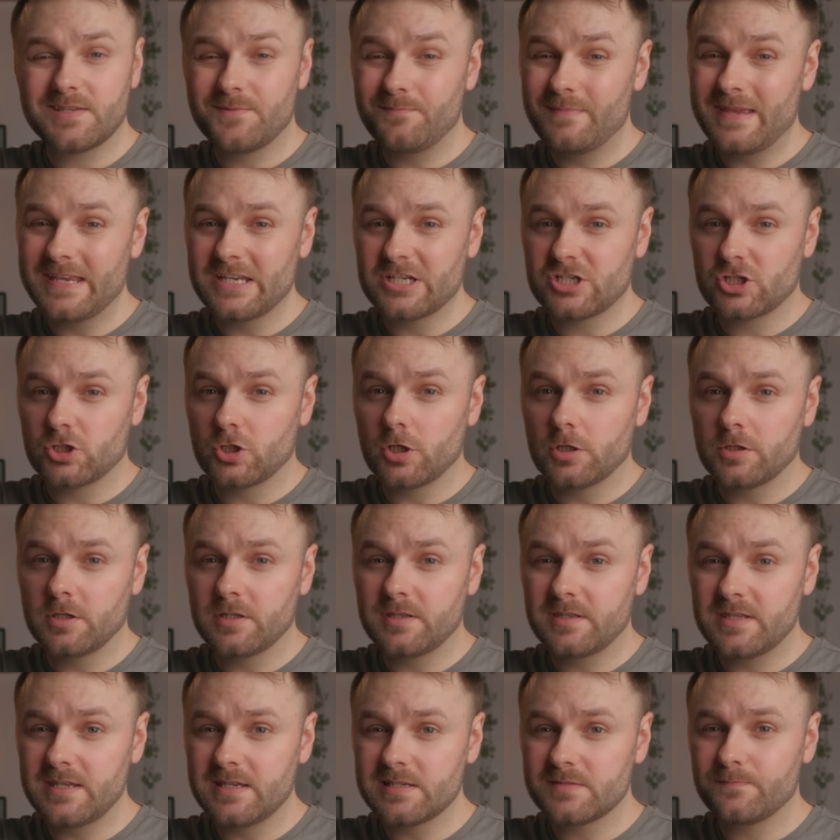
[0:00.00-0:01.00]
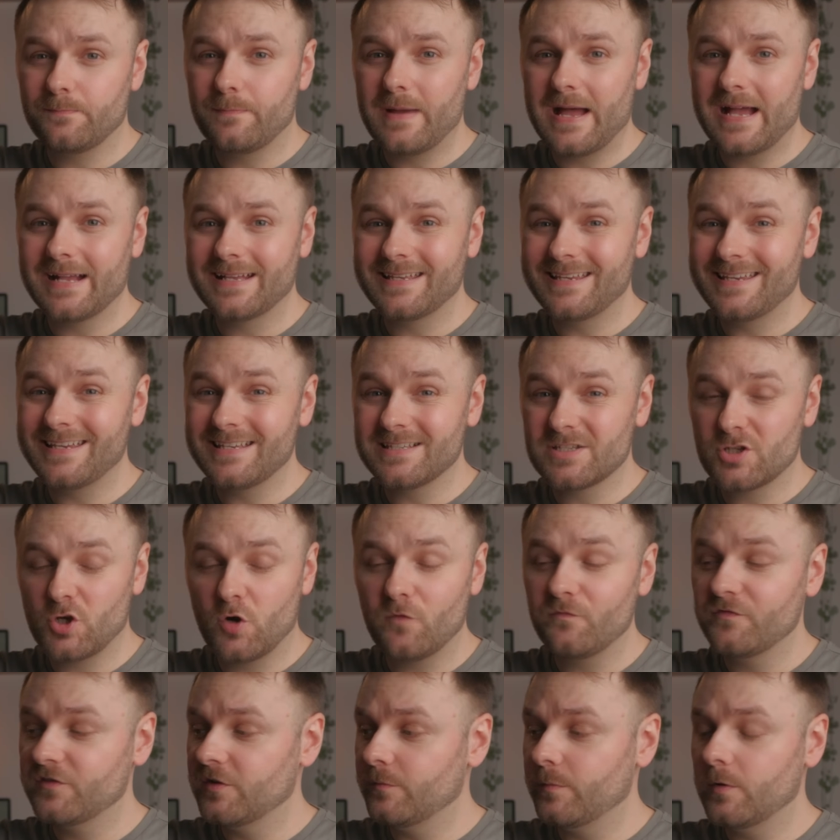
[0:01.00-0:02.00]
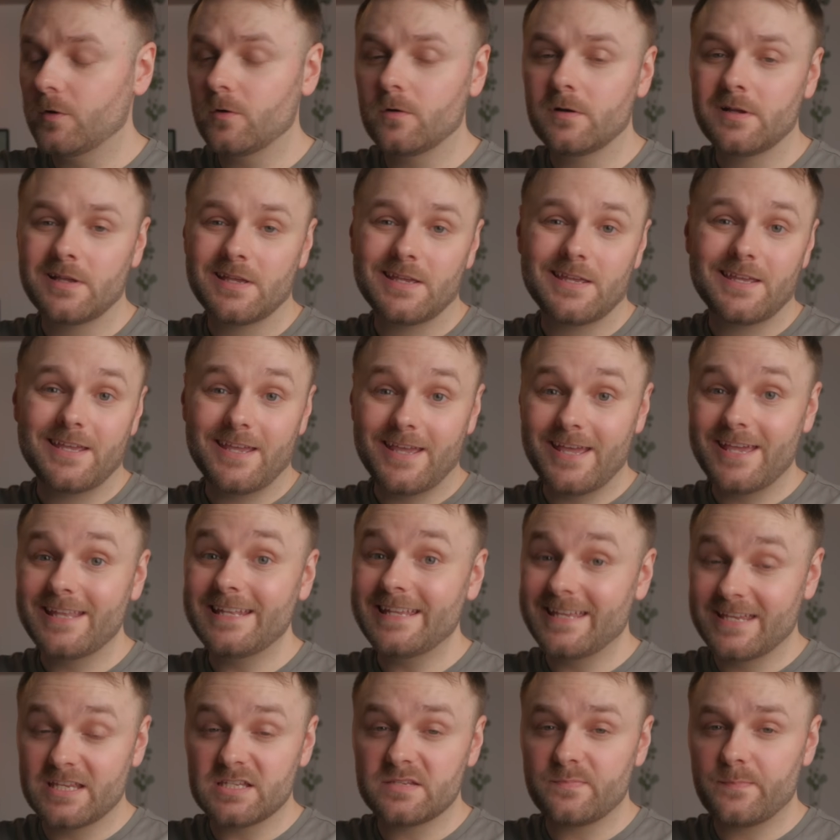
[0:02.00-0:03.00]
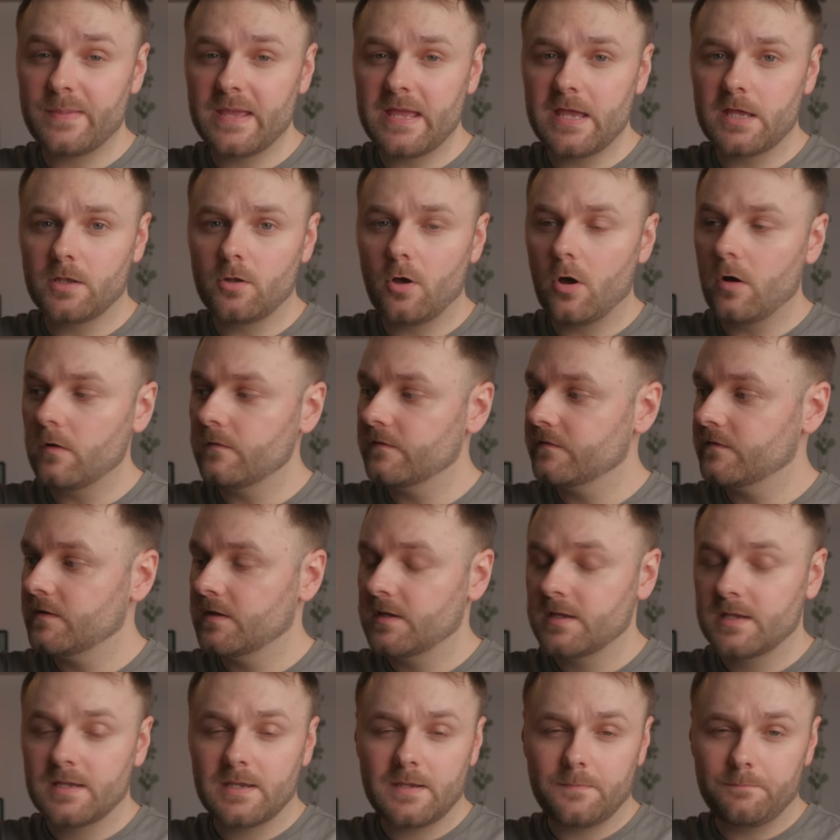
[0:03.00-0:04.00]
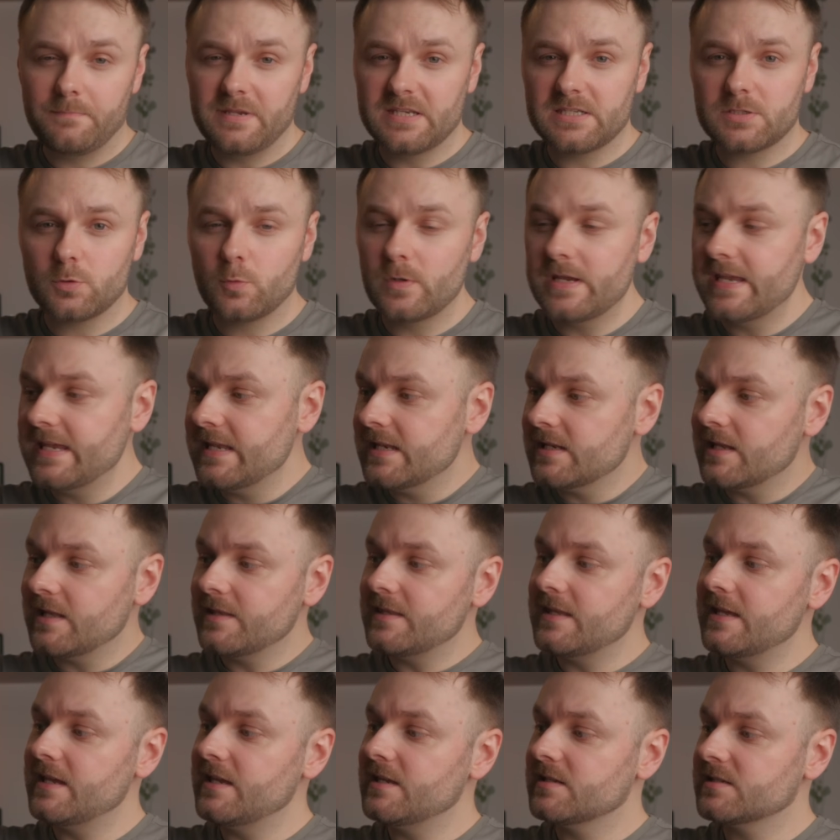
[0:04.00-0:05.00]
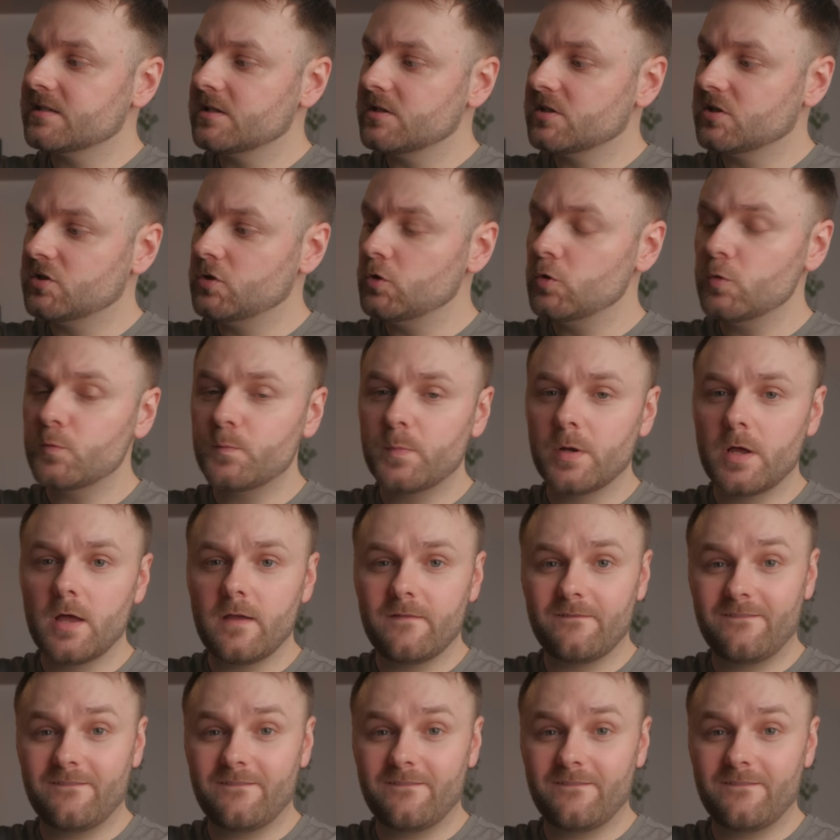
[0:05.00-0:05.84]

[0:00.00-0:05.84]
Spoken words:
to make sure that this bag is comfortable, and it has paid off. Between this super